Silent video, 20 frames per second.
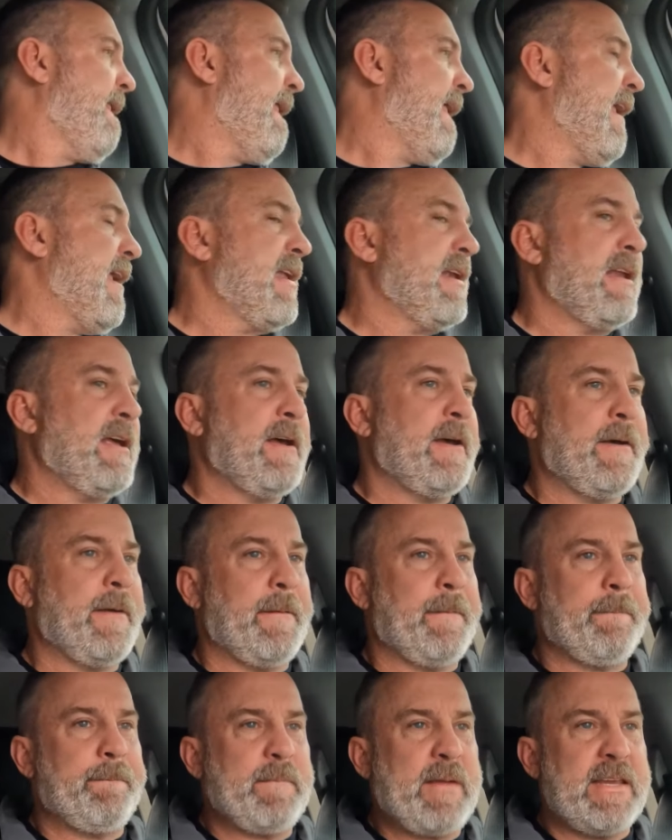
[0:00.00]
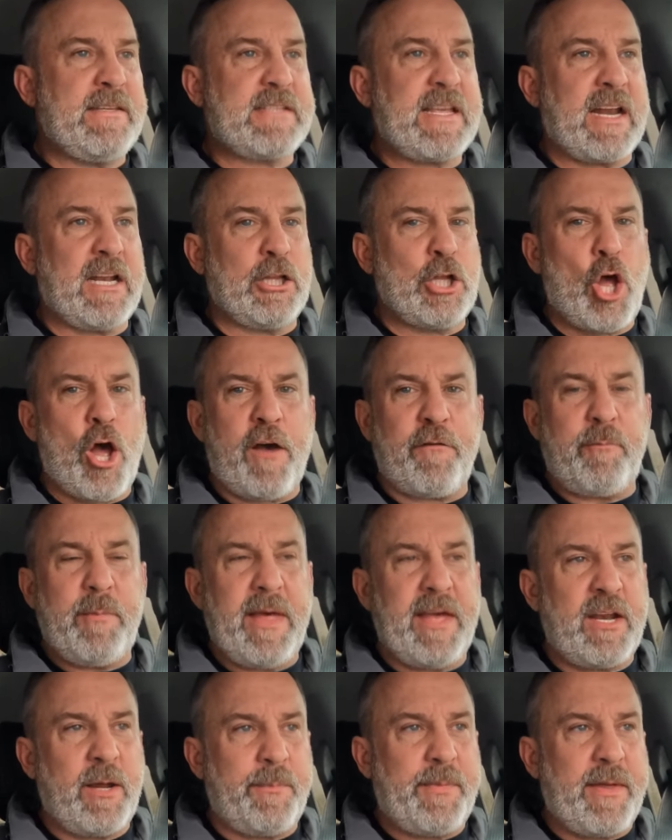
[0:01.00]
And he's got a loft
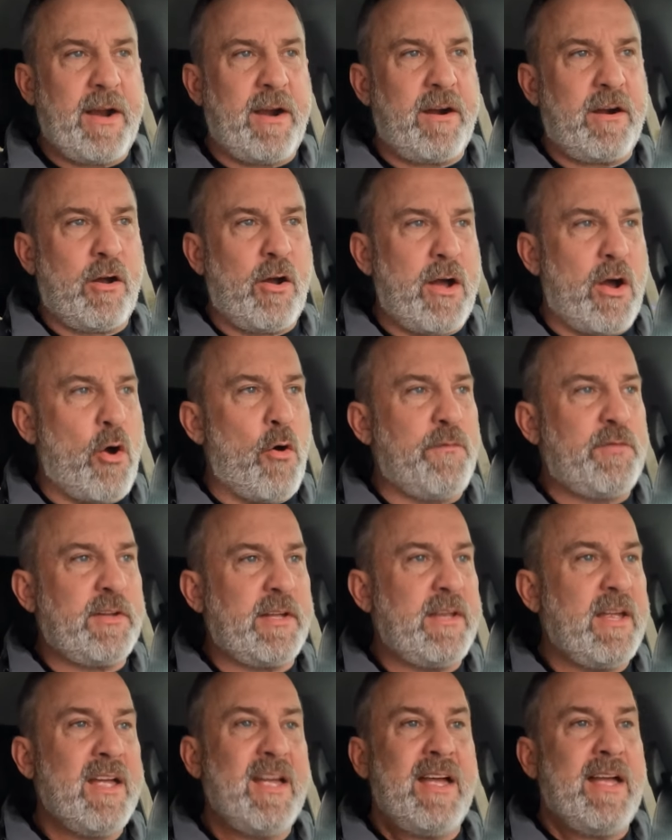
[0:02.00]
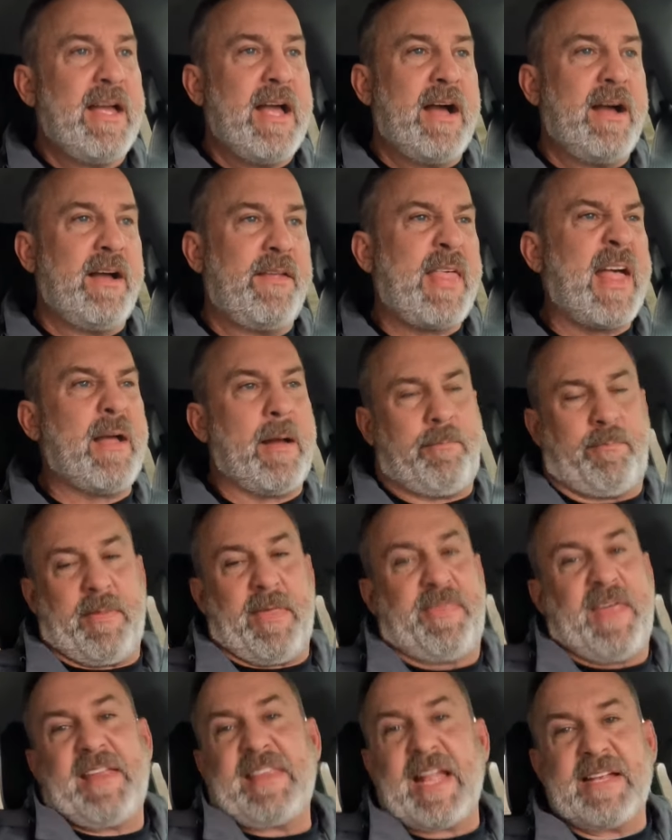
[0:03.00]
bed up there. Hopefully, I
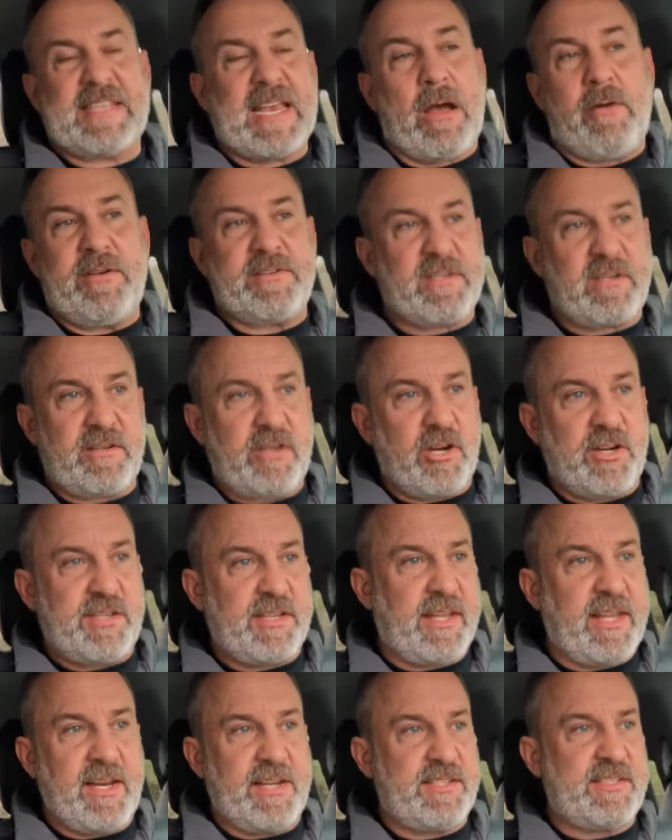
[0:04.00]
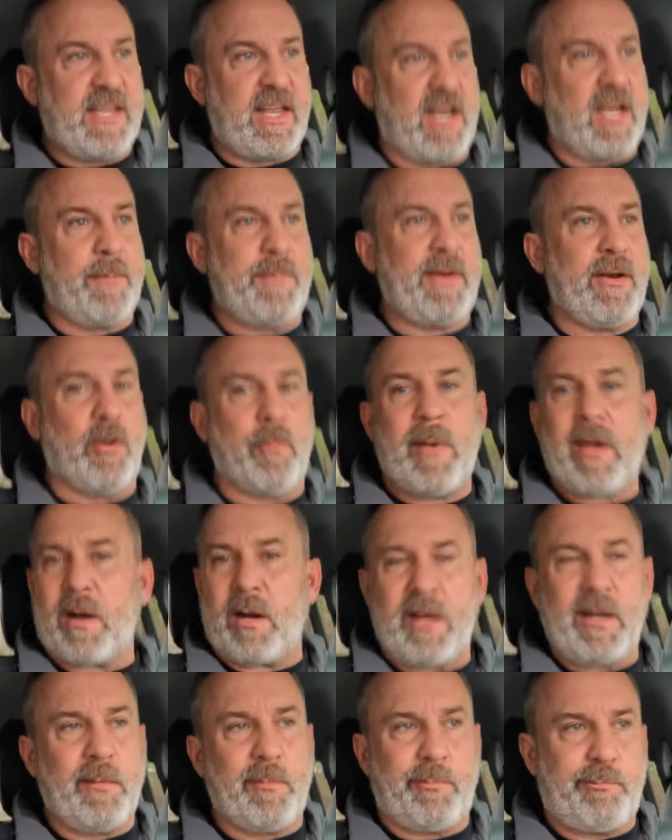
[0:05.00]
think that's how he's going to get us set up. It don't
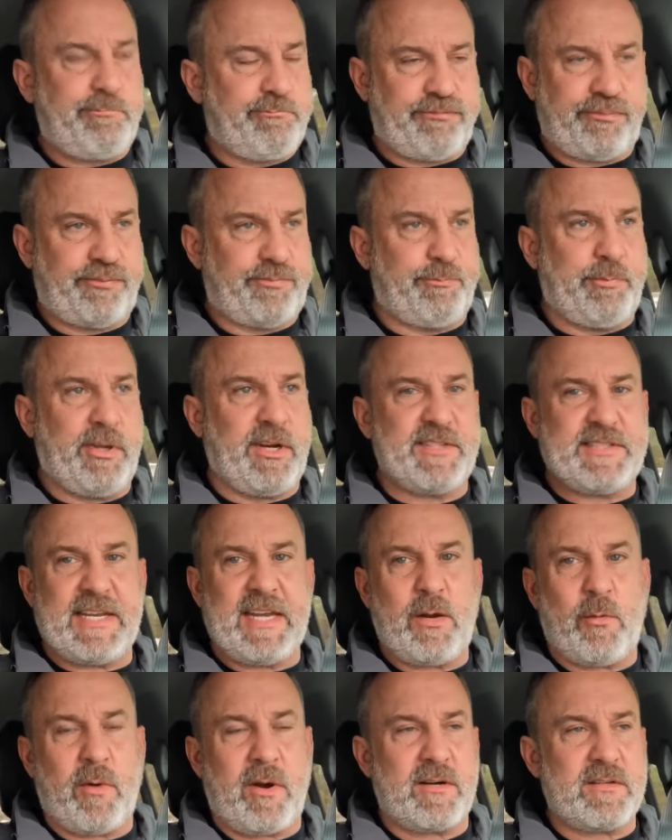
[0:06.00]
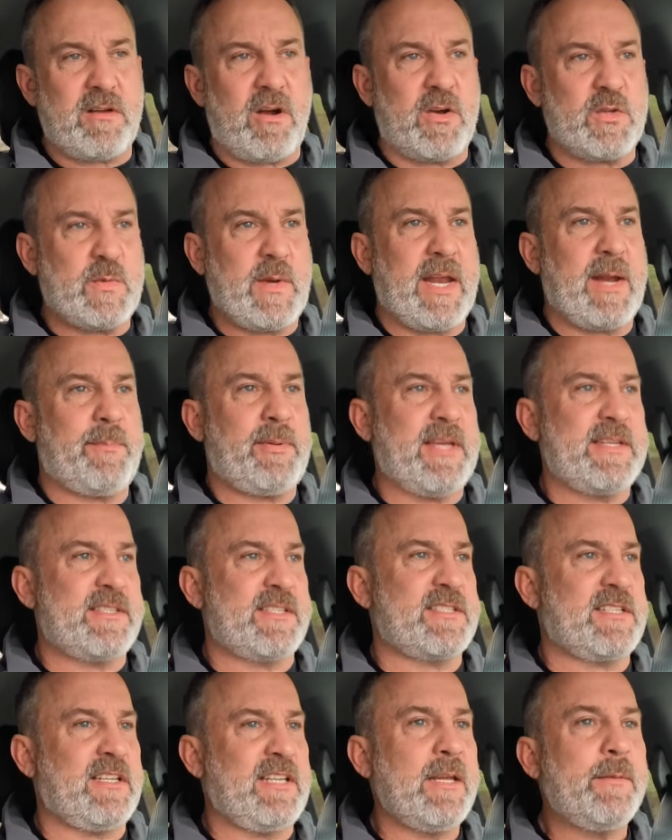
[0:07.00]
matter. He can put us anywhere as long as we get a place
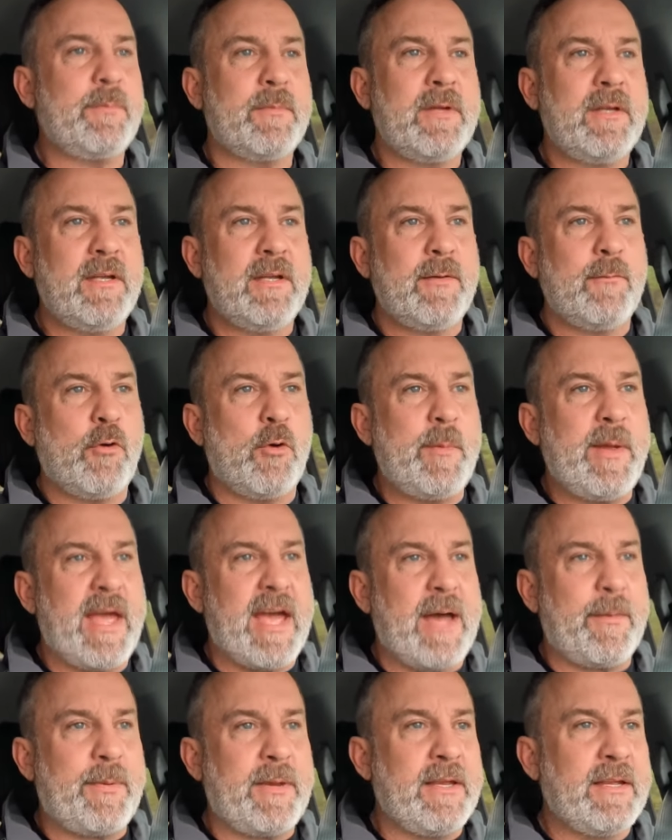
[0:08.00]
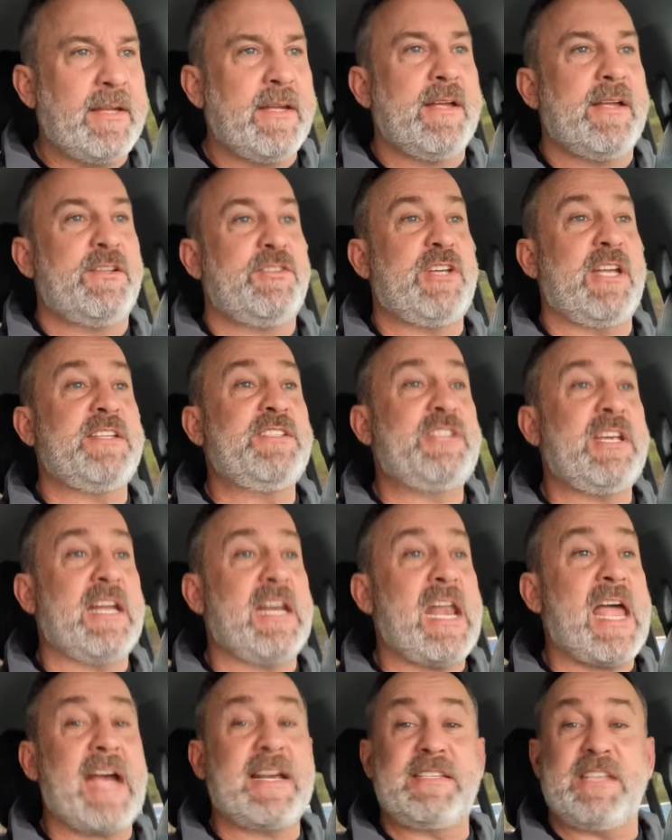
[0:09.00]
to sleep. We'll be happy. Jin
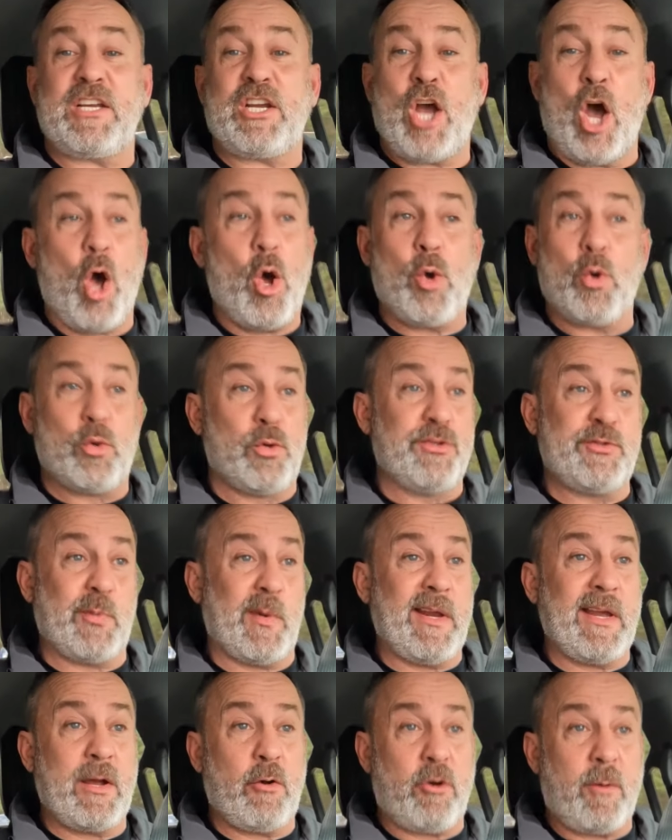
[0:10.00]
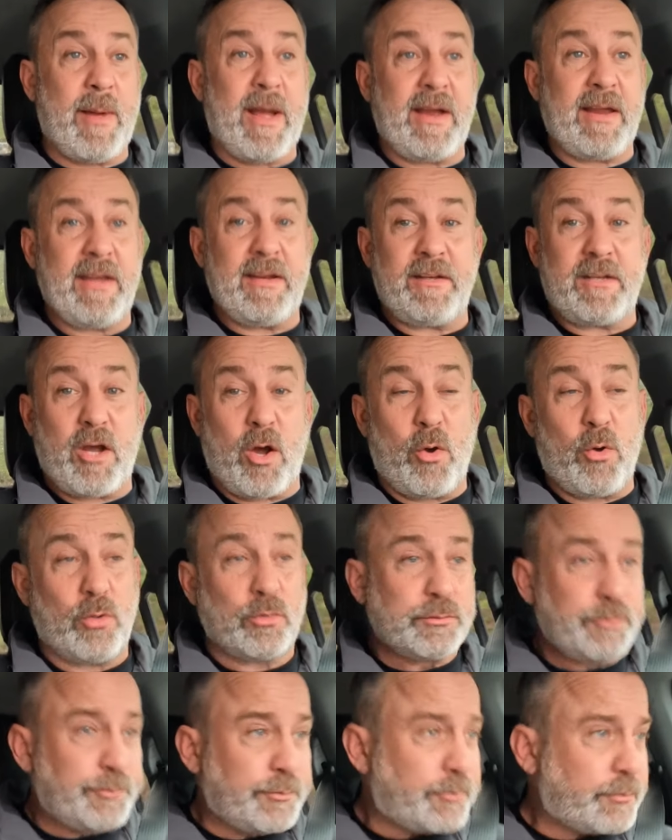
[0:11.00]
Jin likes it cold, so we ain't gonna worry about getting
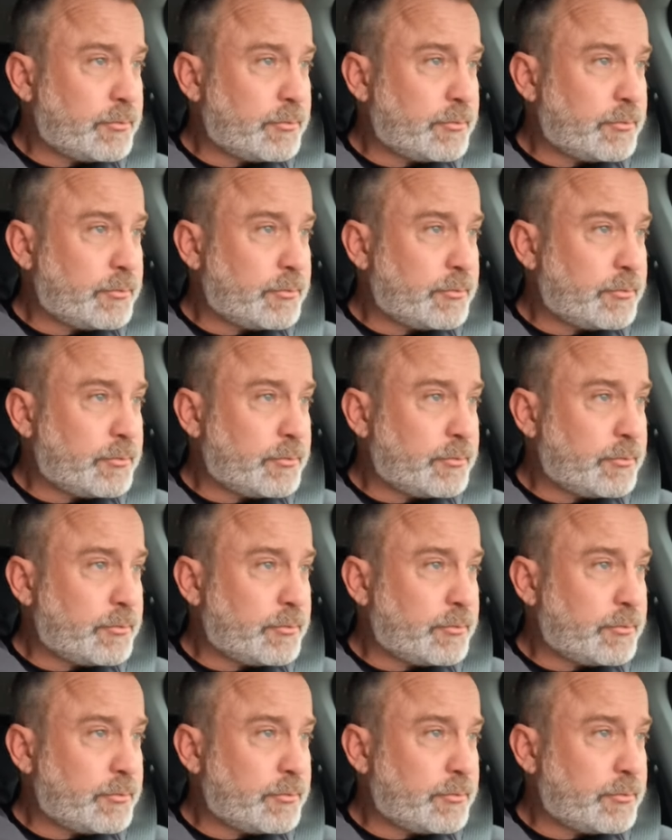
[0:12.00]
cold.